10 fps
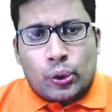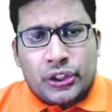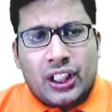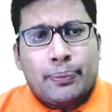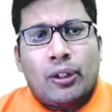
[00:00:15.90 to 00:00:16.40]

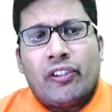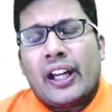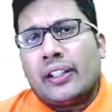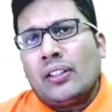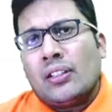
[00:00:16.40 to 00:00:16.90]
question number
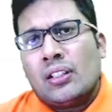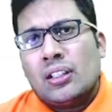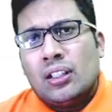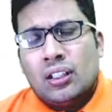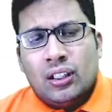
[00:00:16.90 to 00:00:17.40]
one,
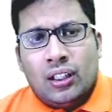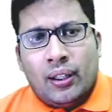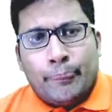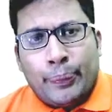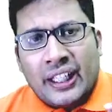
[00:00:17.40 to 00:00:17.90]

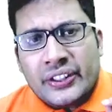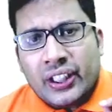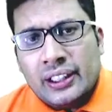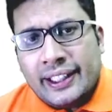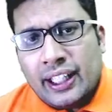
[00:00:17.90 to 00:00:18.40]

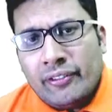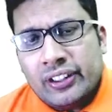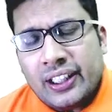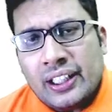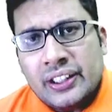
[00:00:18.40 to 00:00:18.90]
patient came
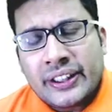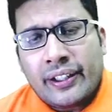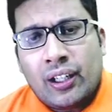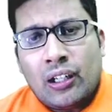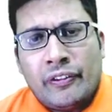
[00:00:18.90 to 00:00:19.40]
with a
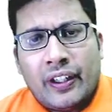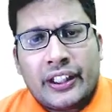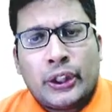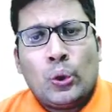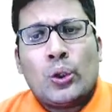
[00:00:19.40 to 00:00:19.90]
history of
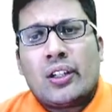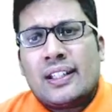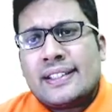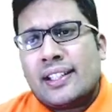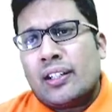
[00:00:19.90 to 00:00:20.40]
acute
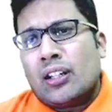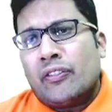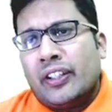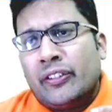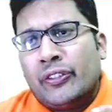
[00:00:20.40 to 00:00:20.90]
onset
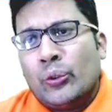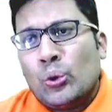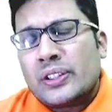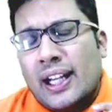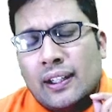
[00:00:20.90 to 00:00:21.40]
of
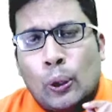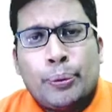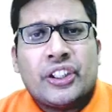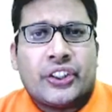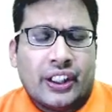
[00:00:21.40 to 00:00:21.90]
diffuse
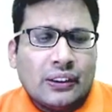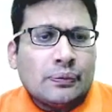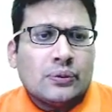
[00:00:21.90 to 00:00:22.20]
alopecia.